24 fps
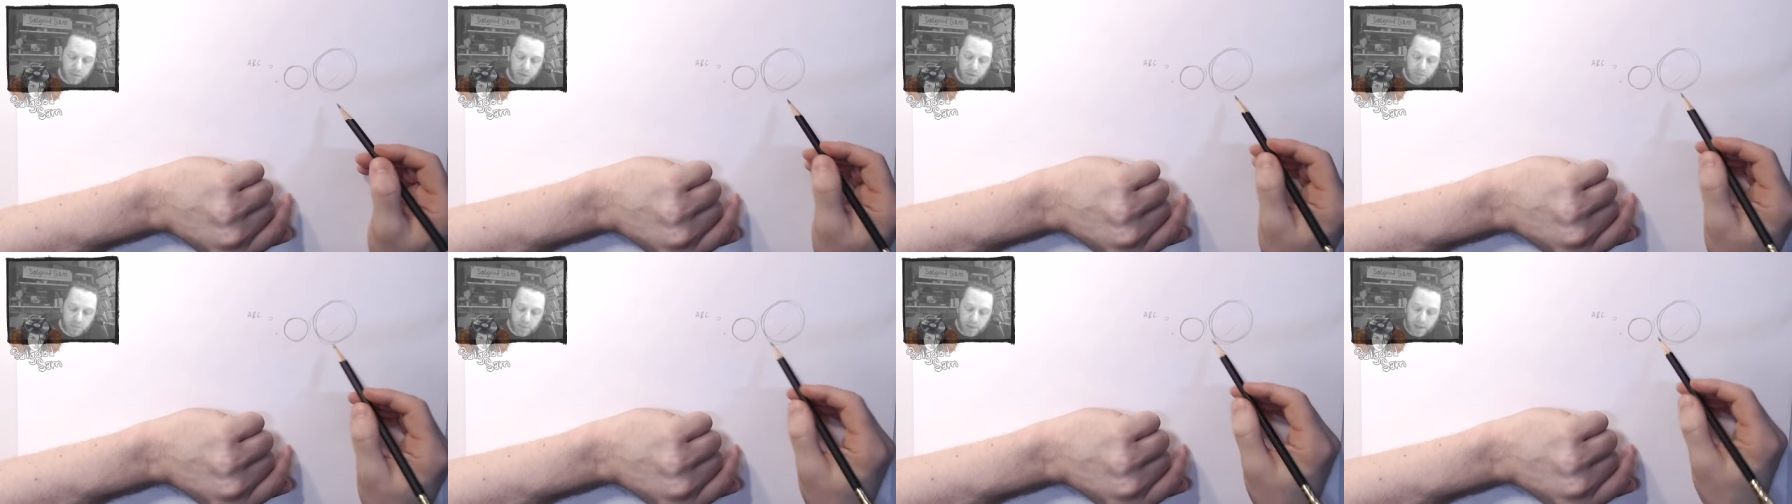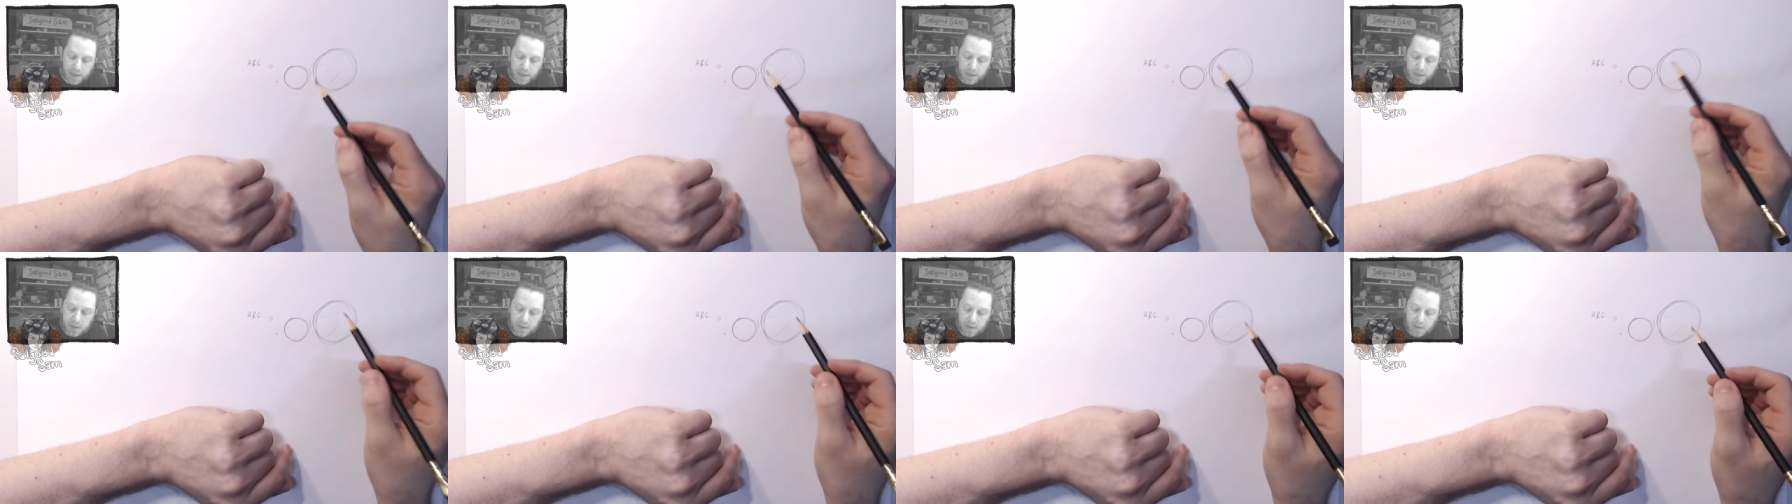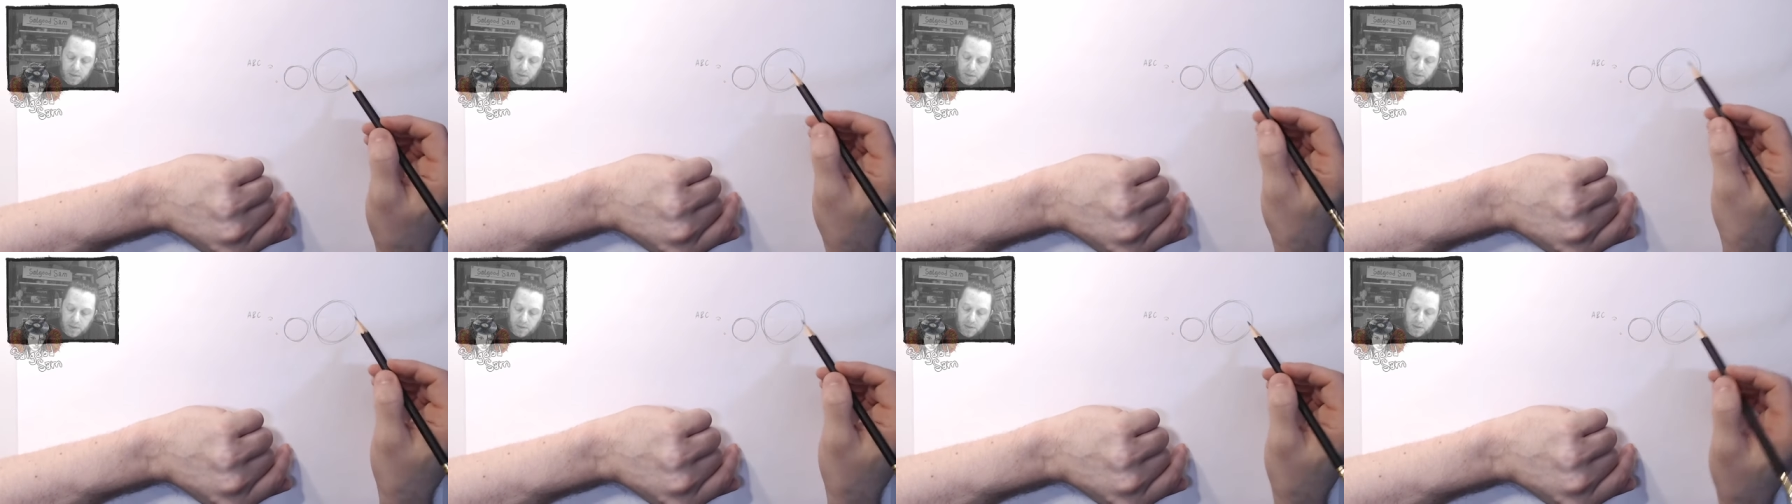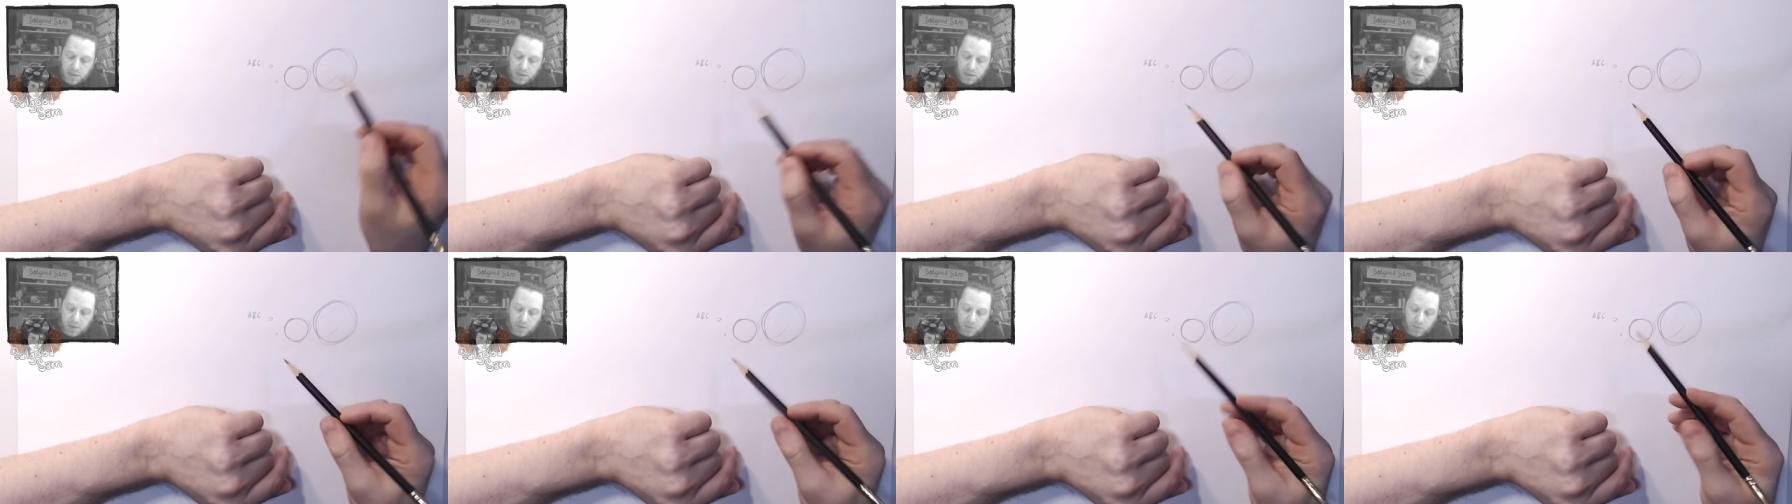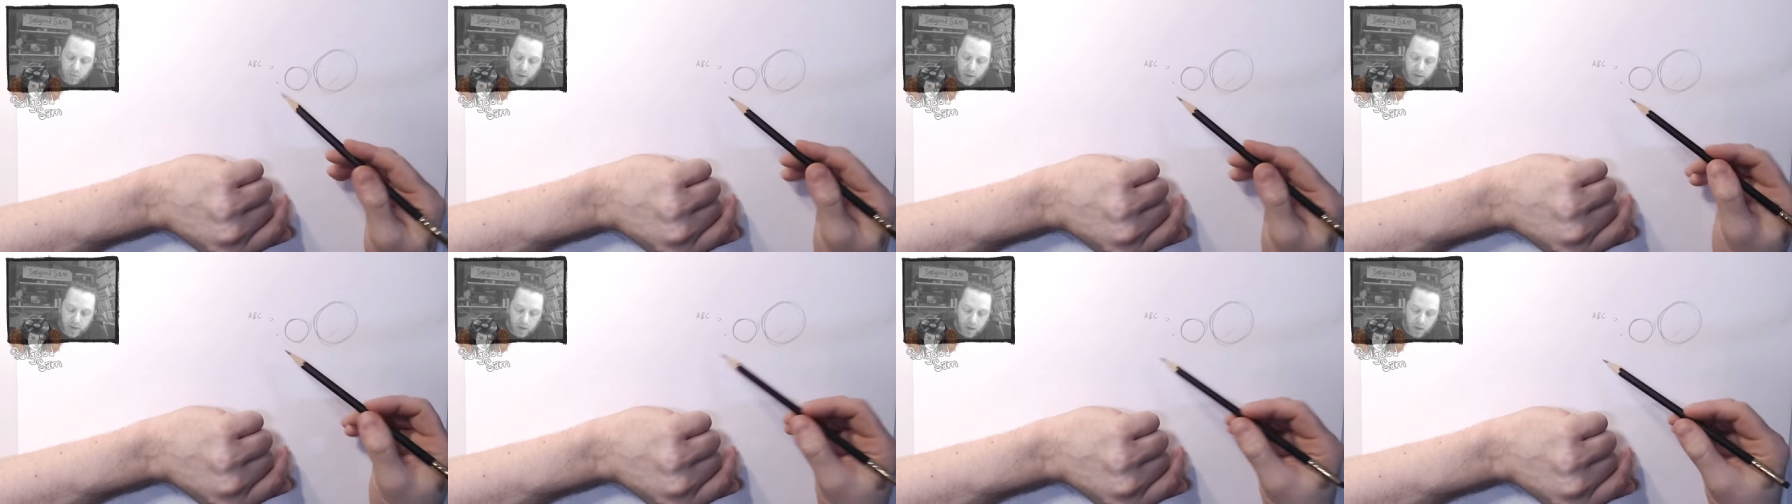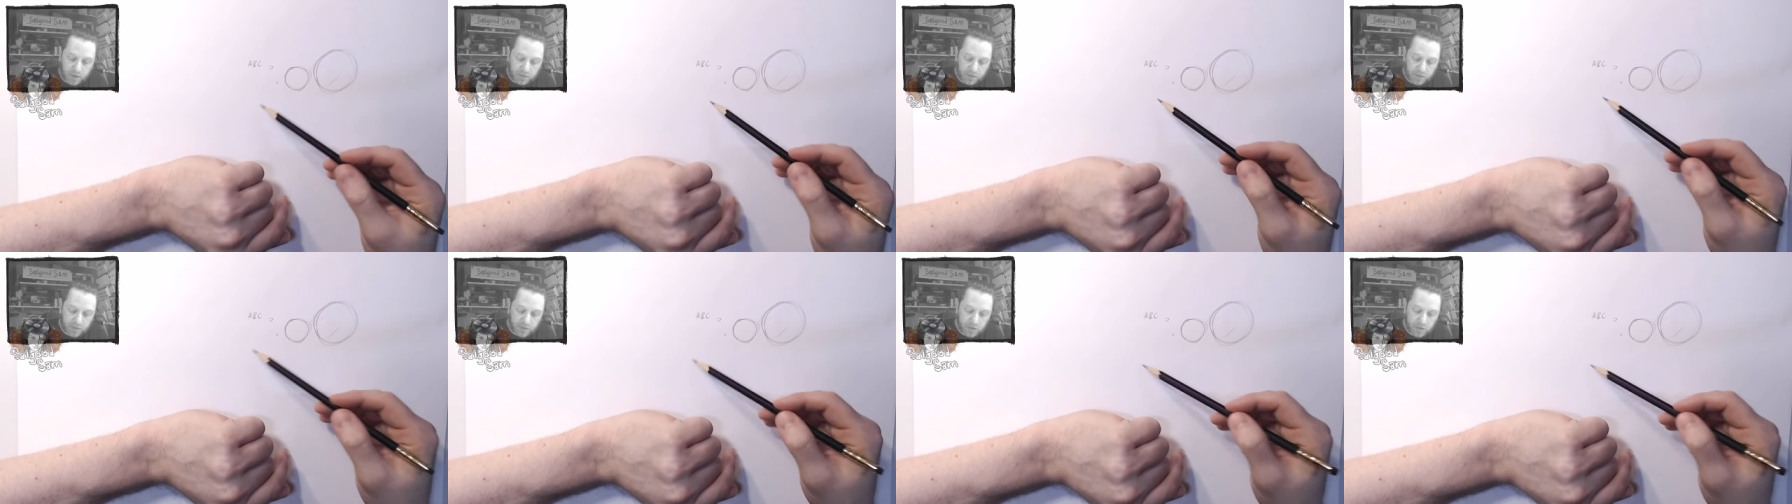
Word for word: But right off,